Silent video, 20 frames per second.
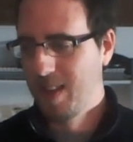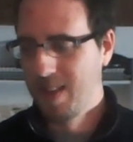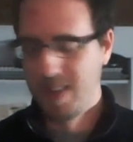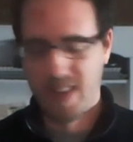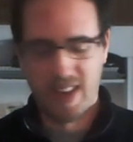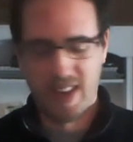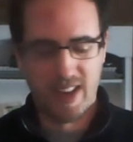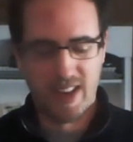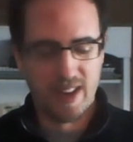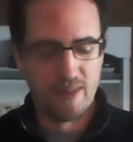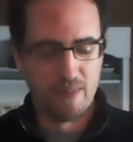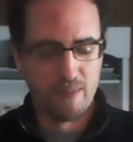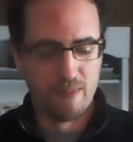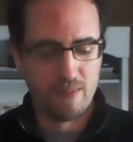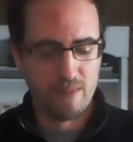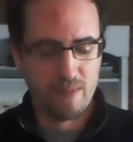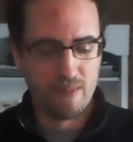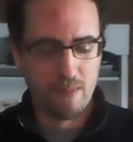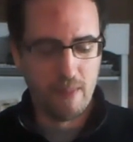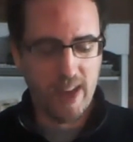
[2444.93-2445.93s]
um,
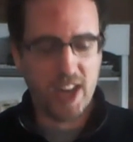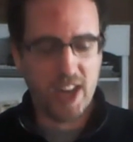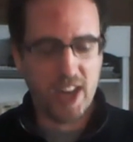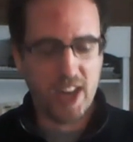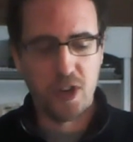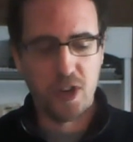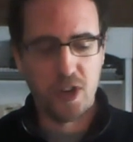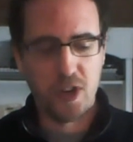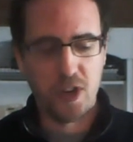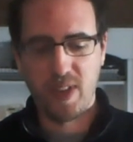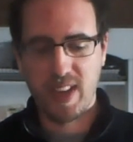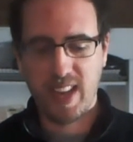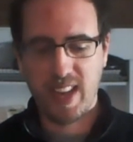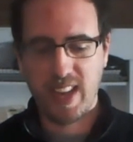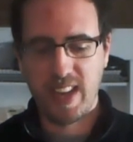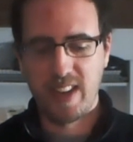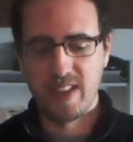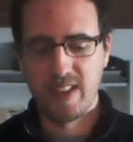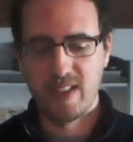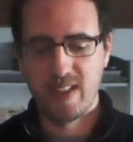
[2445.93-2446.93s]
make sure that the
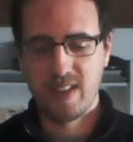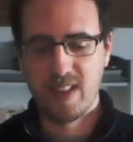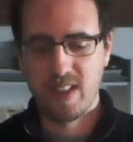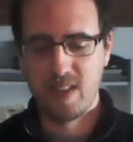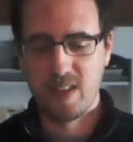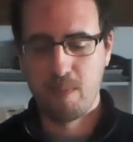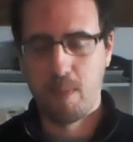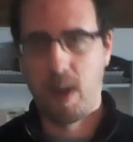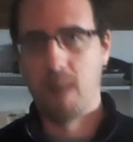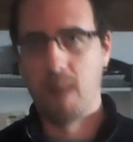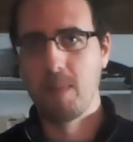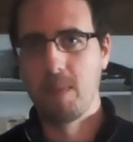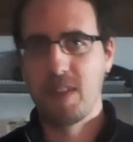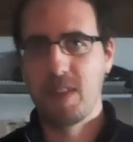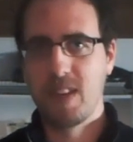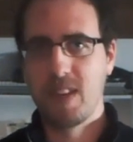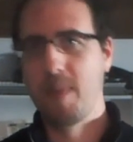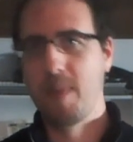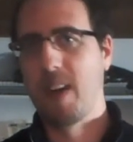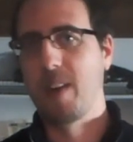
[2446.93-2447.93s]
kid is is
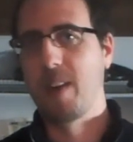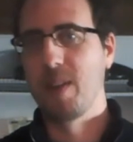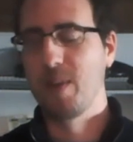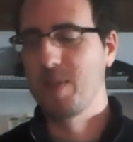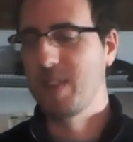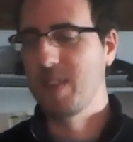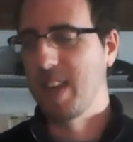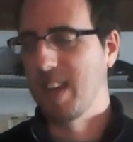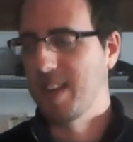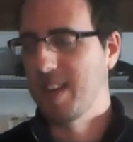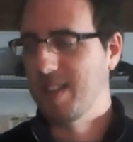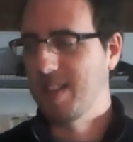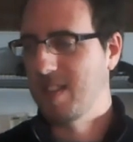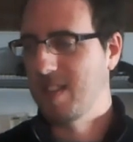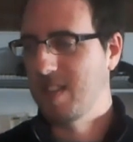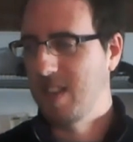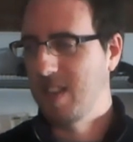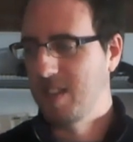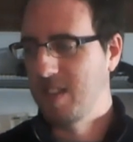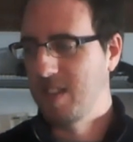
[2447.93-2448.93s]
pumped about using it.
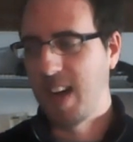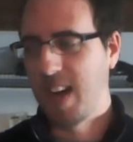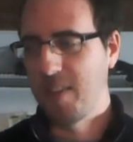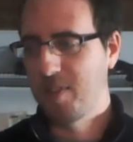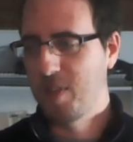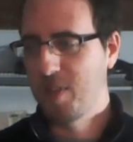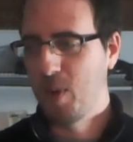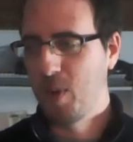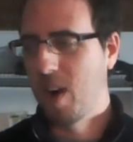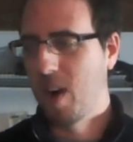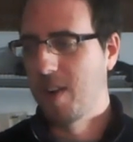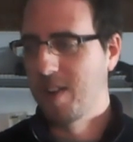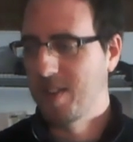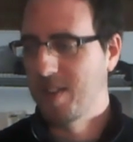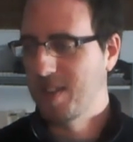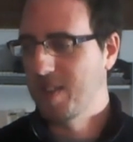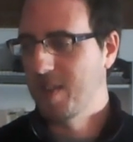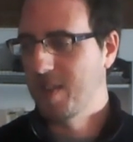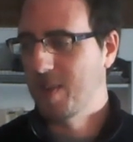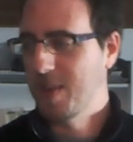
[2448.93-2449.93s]
It's, it's not too hard to
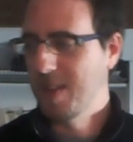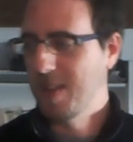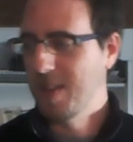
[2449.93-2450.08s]
do.